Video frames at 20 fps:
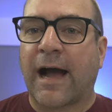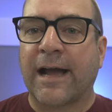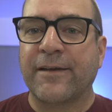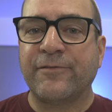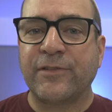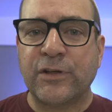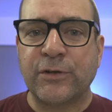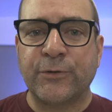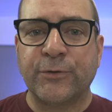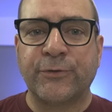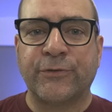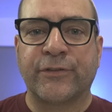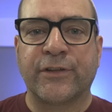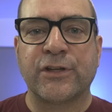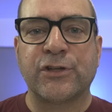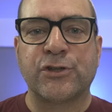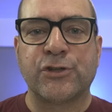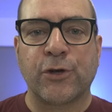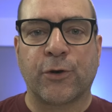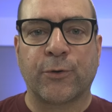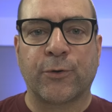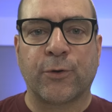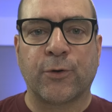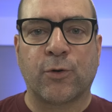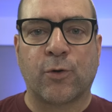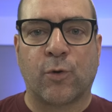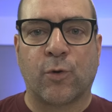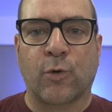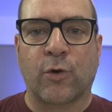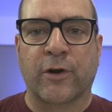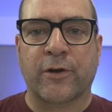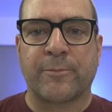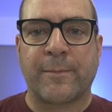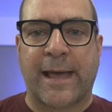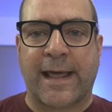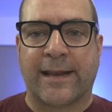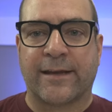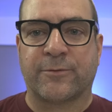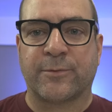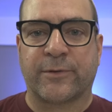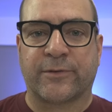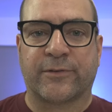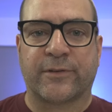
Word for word: I've used the JOTO cord management